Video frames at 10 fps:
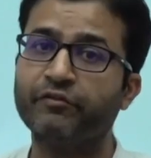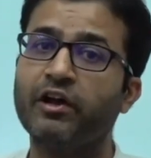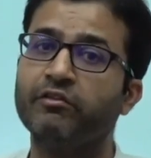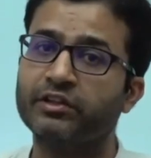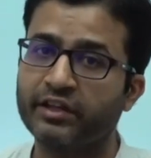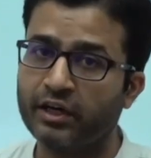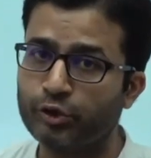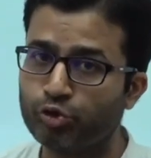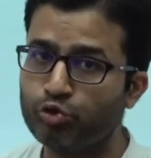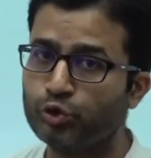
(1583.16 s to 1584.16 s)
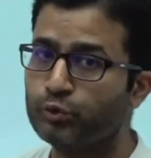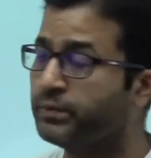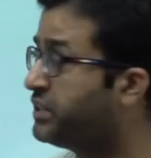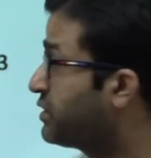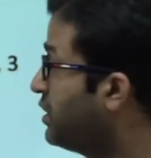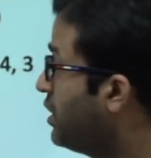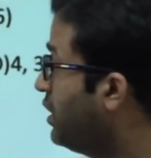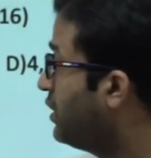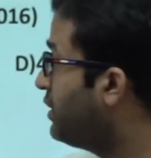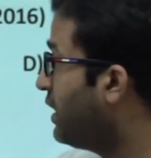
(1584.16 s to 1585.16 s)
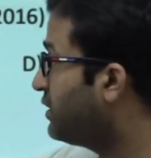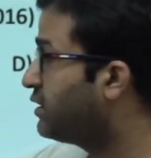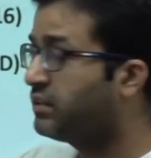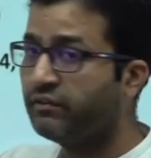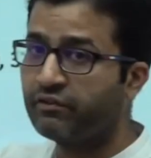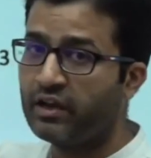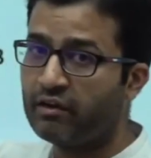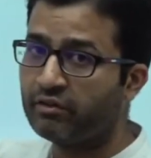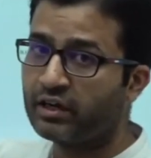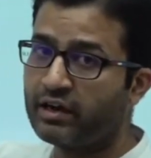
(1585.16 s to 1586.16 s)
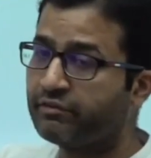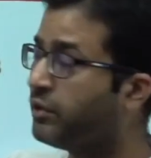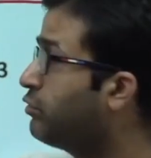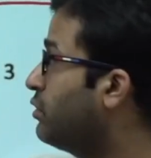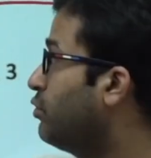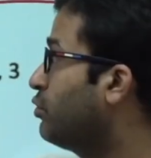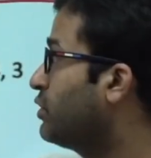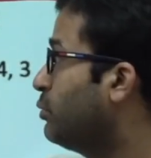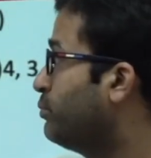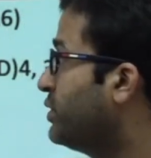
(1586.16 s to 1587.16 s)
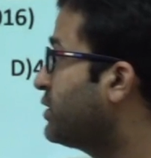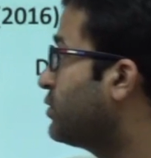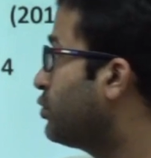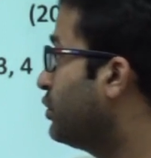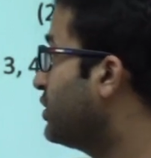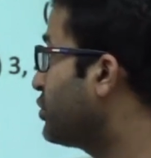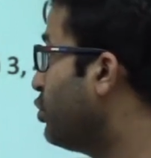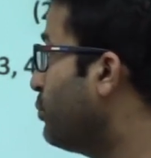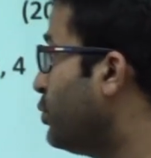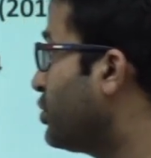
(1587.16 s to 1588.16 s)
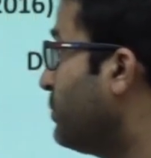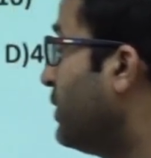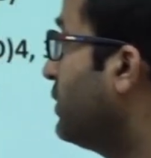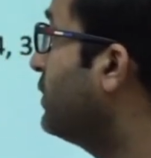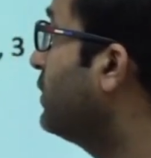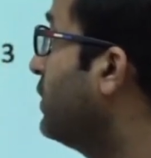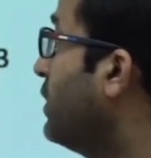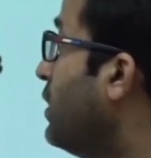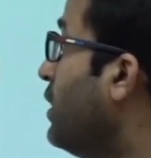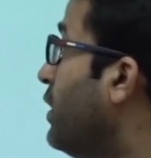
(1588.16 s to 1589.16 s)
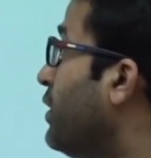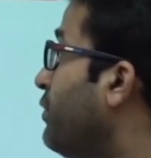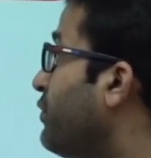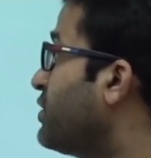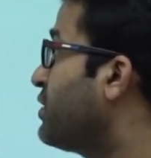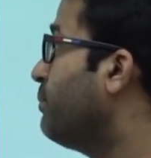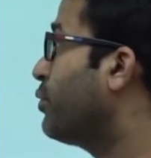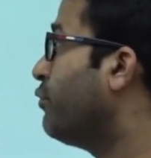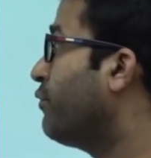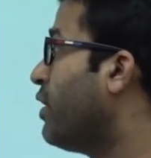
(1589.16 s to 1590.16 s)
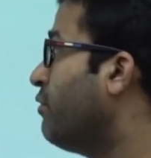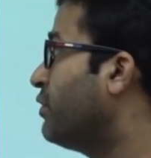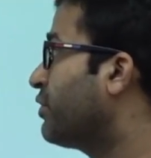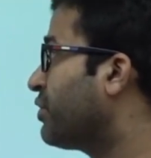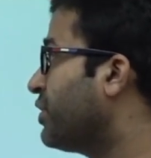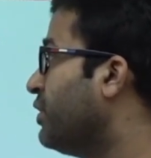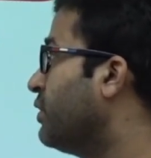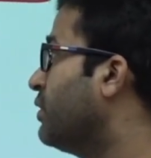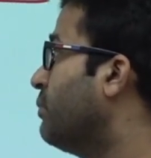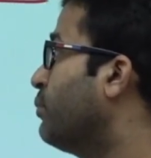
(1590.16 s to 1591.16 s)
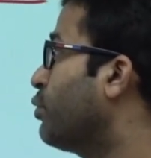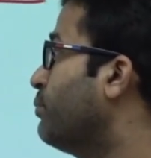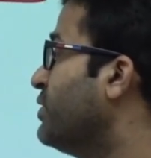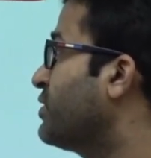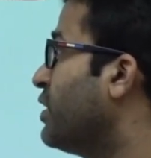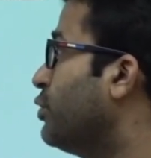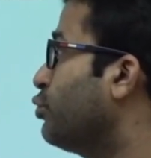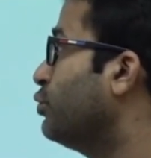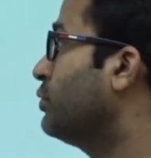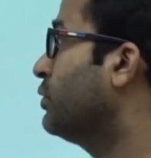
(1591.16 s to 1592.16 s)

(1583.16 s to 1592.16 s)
flower there are 2 bees, neither the flower left out nor the bees, so it is not possible. If it is number of flower 3, number of bees are 2.